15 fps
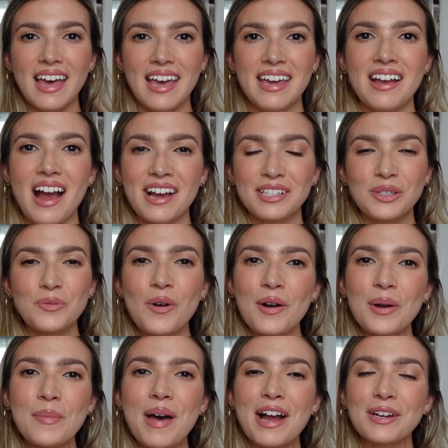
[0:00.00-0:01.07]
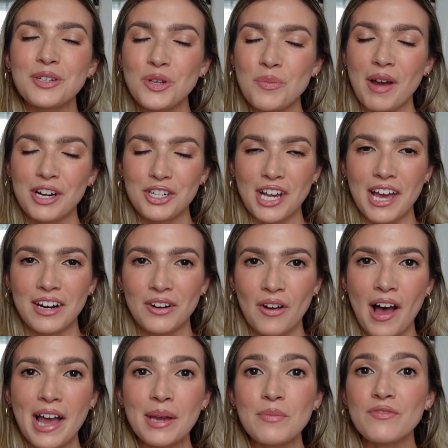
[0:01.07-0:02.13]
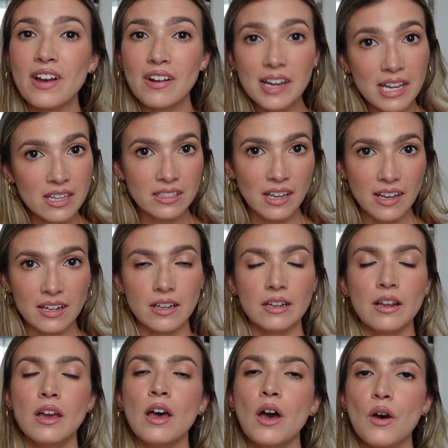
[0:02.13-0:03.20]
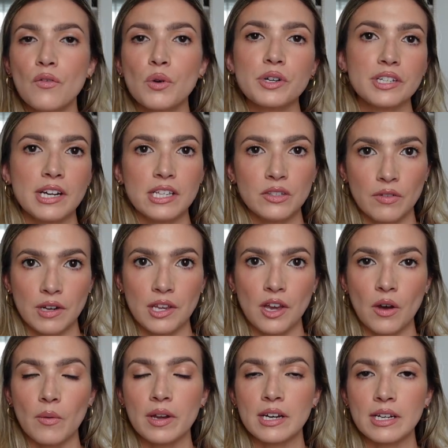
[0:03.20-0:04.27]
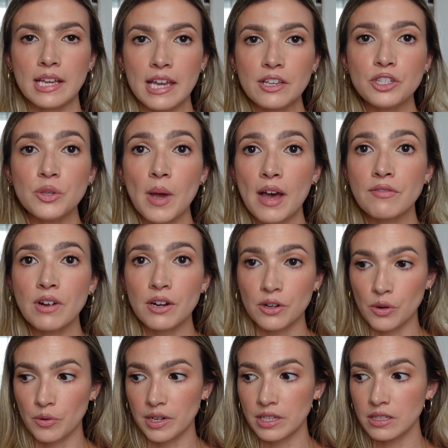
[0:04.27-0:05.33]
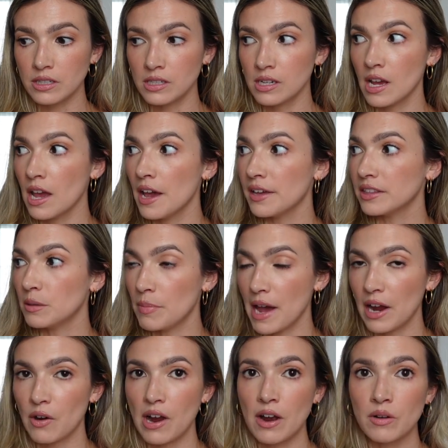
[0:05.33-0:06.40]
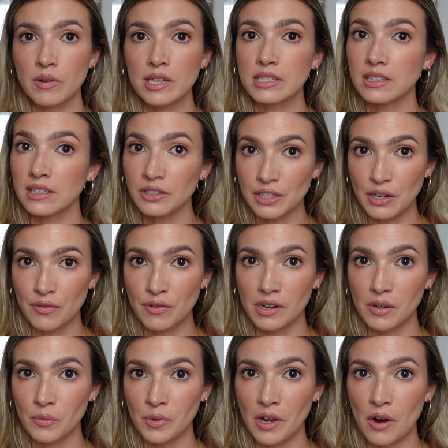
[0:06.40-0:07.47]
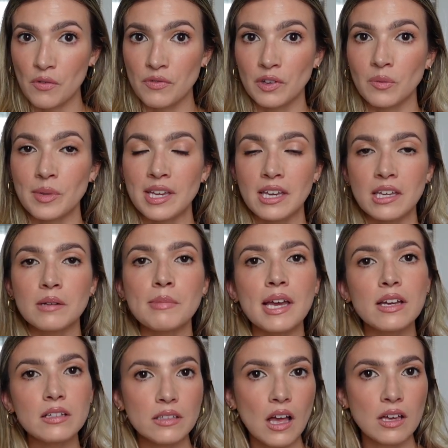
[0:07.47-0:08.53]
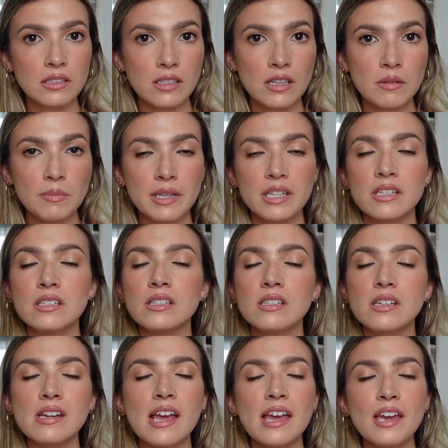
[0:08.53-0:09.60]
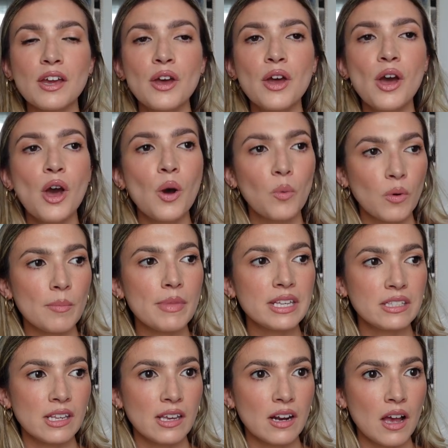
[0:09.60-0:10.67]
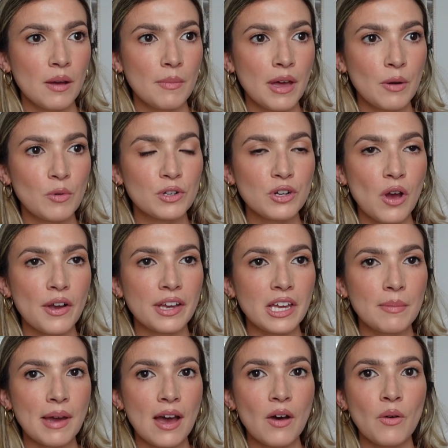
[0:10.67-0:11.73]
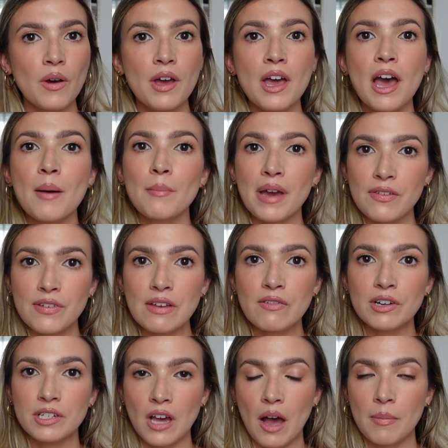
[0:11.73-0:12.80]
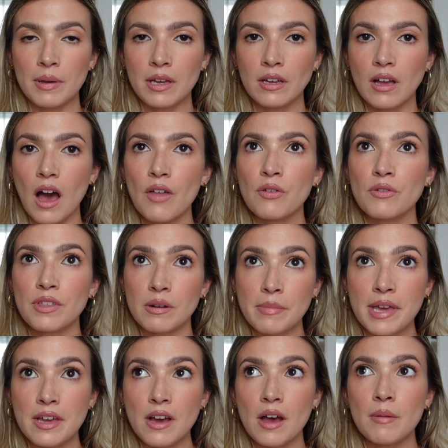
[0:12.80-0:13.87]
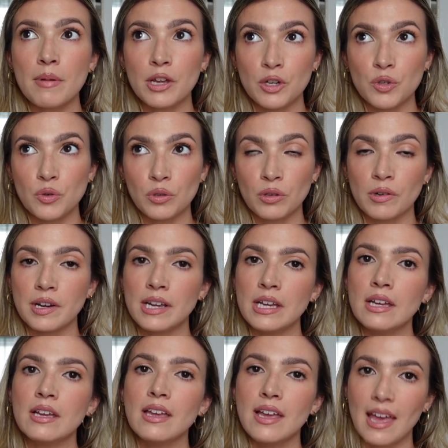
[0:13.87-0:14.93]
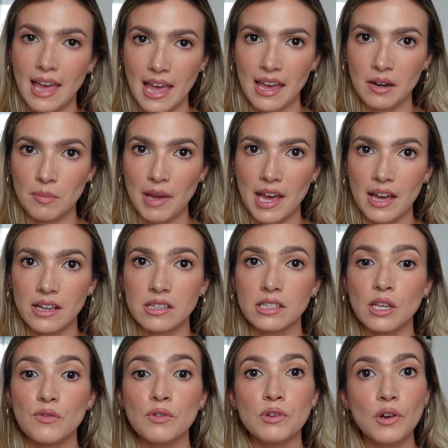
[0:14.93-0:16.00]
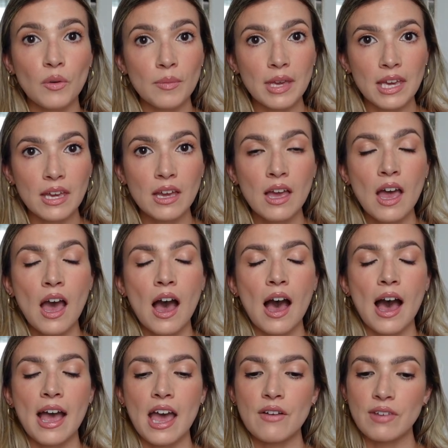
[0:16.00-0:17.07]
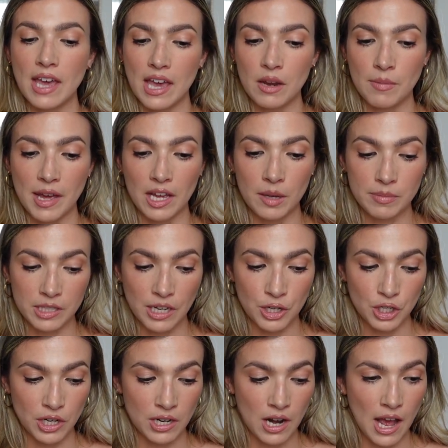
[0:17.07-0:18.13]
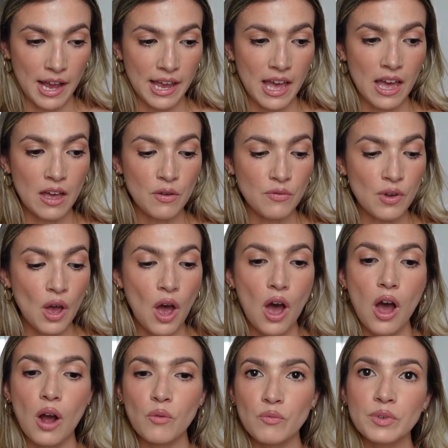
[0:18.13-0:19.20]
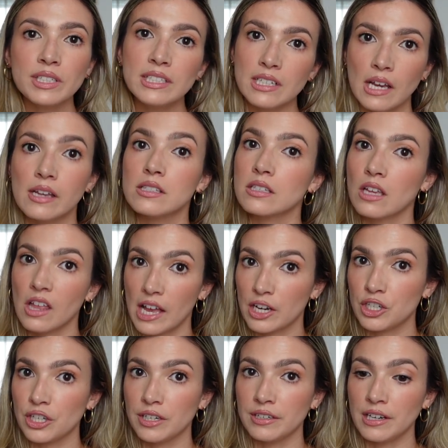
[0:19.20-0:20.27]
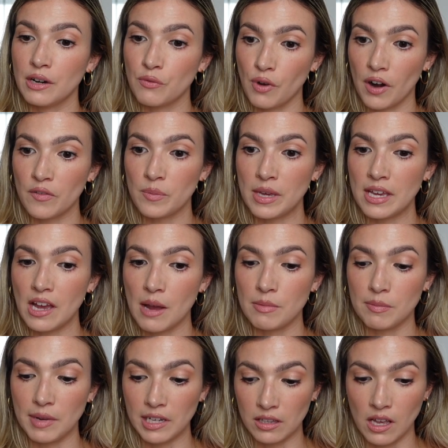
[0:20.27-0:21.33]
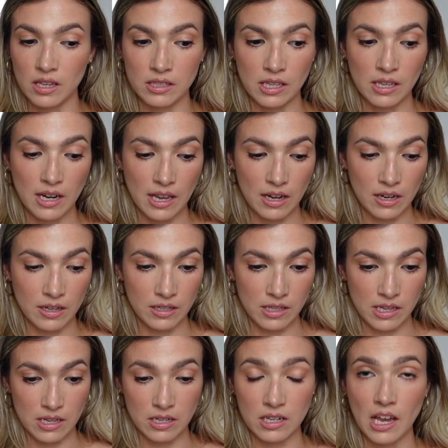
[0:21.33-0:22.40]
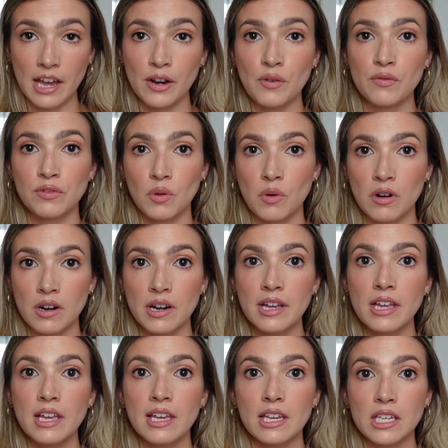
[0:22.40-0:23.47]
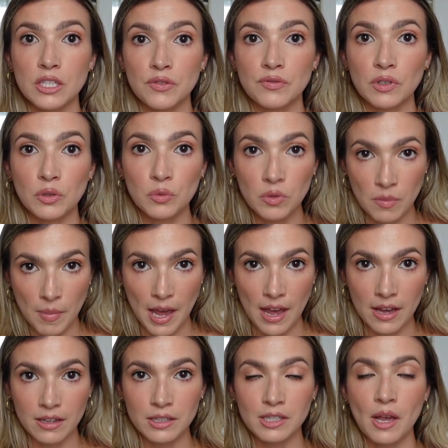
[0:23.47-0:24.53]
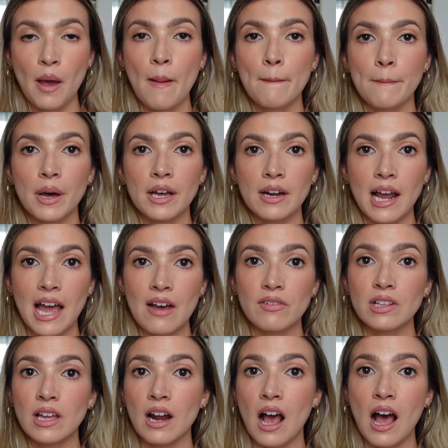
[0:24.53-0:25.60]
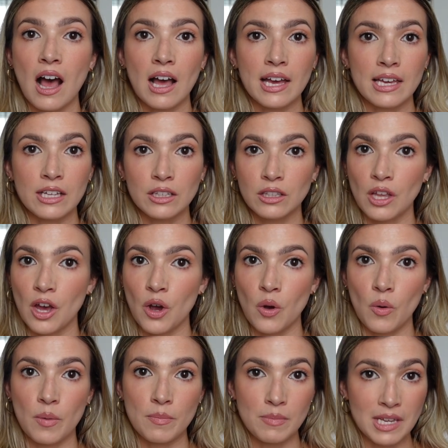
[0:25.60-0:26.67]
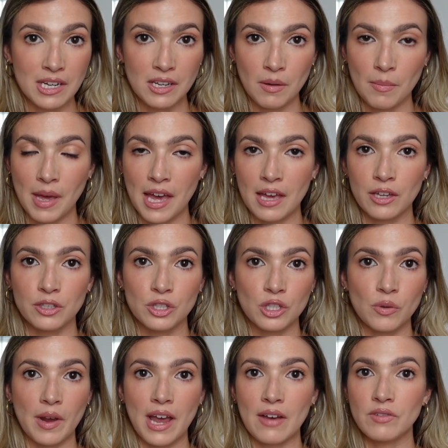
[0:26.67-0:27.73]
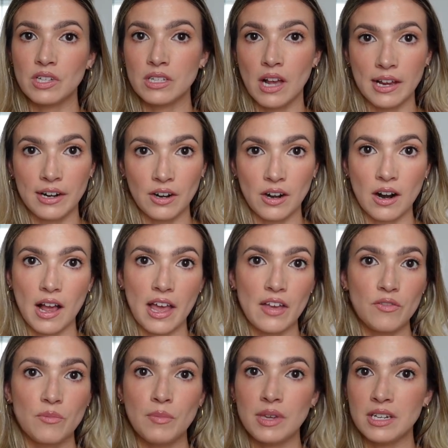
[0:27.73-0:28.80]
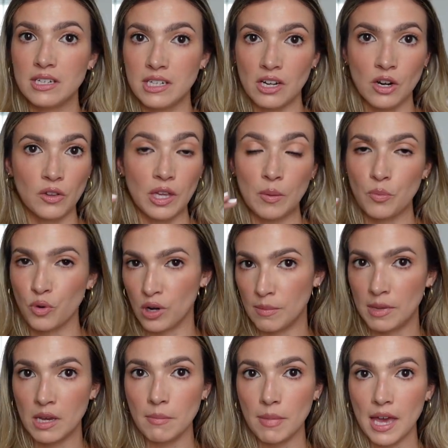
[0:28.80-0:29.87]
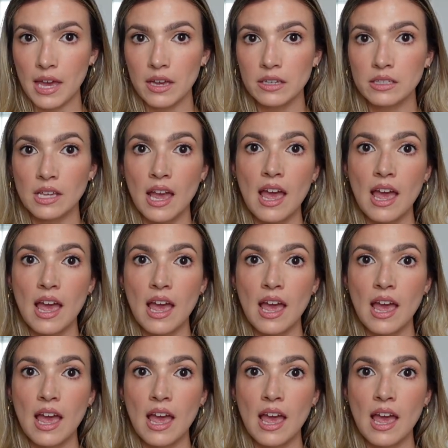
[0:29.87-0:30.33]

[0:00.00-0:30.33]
Hey guys and welcome back to my channel. I am very excited for today's video and in case you have not noticed, the background is a little different. We are filming in my closet because today we're mixing it up and we're talking about my favorite topic other than makeup and jewelry, handbags. If you know me, I have a handbag obsession. I have a really nice collection in front of me. I'm in my closet and the entire floor is filled with bags but I have a lot of high, low, medium bags. So I have designer, I have mid-tier like premium bags,